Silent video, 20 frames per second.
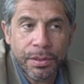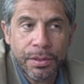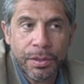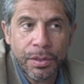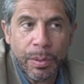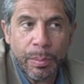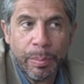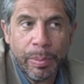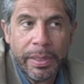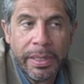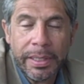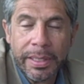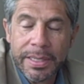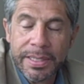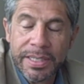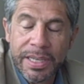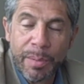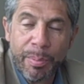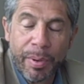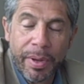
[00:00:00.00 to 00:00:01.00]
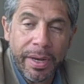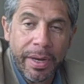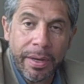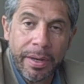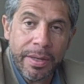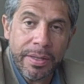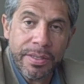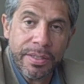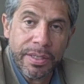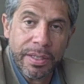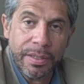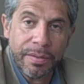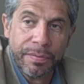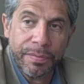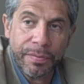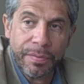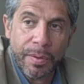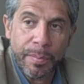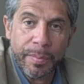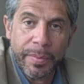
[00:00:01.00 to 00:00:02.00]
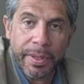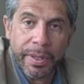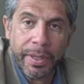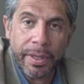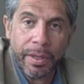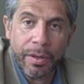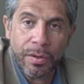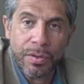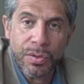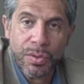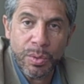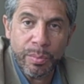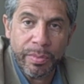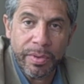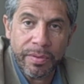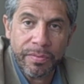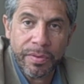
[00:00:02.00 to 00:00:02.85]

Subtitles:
completely separated itself from the consumer,